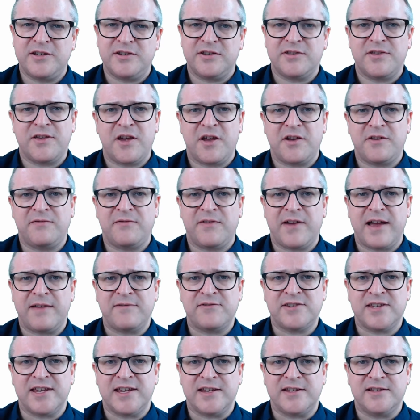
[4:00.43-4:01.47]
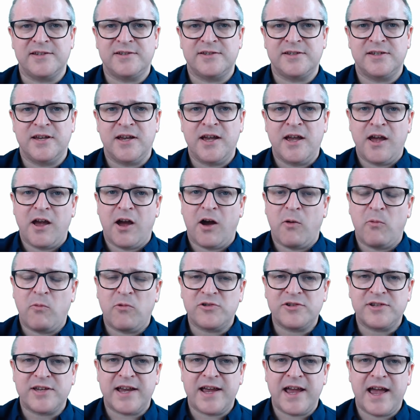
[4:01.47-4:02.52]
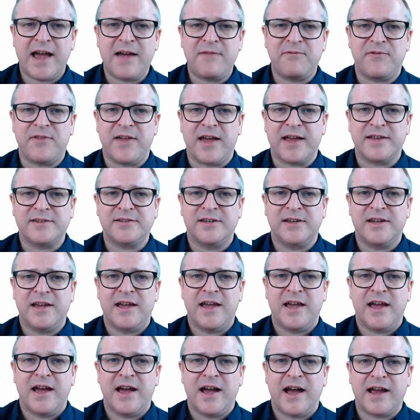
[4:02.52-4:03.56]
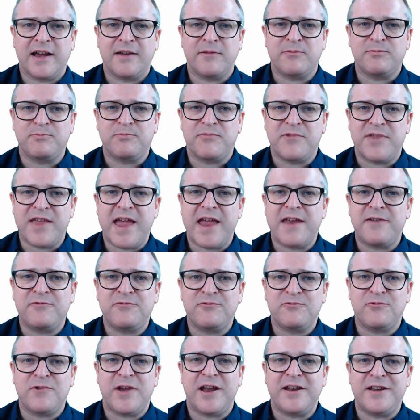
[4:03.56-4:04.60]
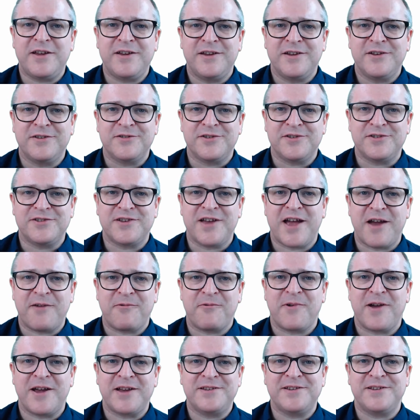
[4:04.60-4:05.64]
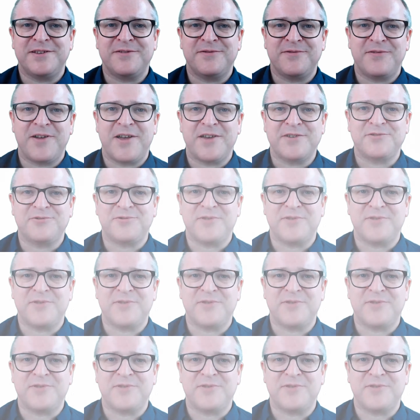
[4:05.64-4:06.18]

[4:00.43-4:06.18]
to 35 scenes. And once I have that, I'm then ready to start writing the first